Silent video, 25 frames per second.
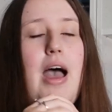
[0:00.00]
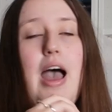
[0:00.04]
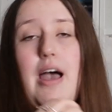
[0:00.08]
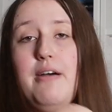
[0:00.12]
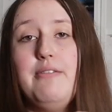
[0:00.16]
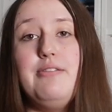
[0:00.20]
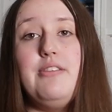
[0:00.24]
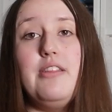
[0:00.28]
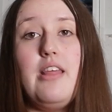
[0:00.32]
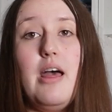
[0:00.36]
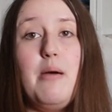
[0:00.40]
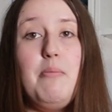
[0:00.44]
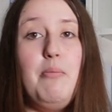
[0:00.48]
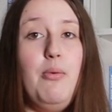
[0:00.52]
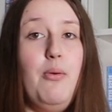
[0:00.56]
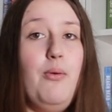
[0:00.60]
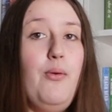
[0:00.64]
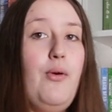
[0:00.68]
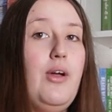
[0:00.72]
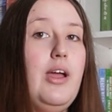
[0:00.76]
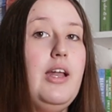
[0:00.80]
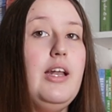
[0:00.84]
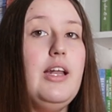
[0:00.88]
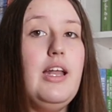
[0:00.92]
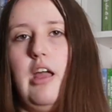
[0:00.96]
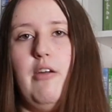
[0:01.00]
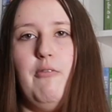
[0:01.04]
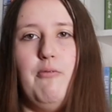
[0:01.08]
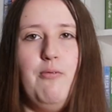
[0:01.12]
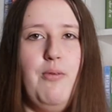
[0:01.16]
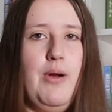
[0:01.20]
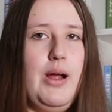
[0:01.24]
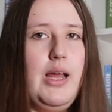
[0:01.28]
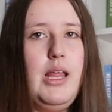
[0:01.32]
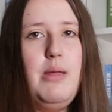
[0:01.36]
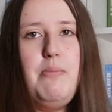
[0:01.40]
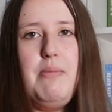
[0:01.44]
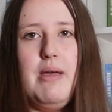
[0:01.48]
After that point it
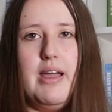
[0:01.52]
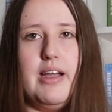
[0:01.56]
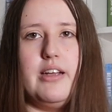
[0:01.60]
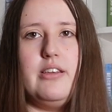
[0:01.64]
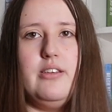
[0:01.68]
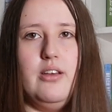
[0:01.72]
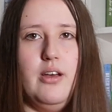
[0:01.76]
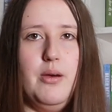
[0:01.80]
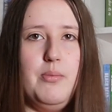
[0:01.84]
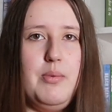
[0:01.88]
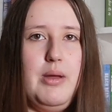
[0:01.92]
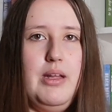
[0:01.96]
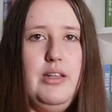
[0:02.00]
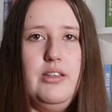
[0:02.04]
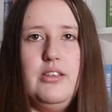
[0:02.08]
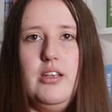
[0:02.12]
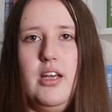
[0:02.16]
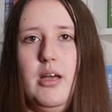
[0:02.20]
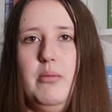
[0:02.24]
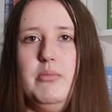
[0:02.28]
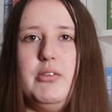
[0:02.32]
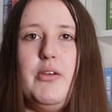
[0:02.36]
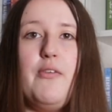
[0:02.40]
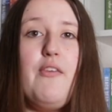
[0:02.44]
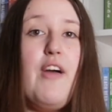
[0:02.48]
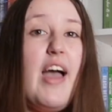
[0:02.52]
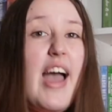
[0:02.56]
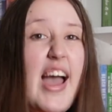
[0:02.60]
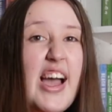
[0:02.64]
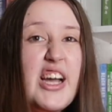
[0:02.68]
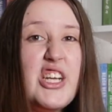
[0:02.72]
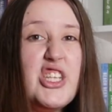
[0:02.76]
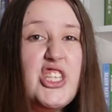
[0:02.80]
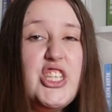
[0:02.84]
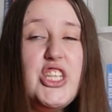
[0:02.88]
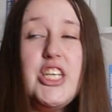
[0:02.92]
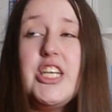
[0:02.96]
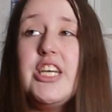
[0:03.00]
really picked up in terms of
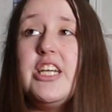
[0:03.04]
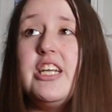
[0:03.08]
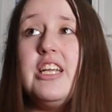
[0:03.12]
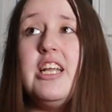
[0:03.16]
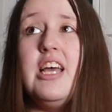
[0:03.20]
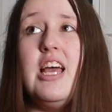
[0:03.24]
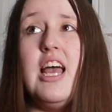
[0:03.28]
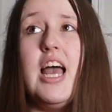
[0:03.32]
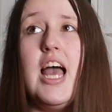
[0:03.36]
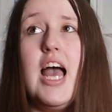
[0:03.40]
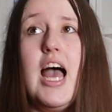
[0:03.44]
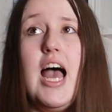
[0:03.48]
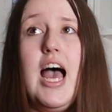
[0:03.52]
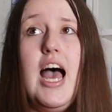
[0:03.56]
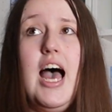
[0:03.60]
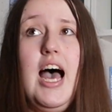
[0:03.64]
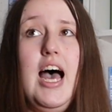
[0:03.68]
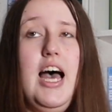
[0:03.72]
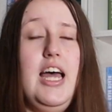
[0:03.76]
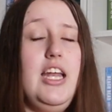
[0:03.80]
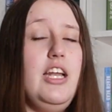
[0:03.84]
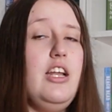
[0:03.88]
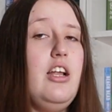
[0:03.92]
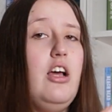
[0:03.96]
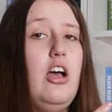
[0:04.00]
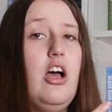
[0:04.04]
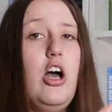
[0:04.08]
action, and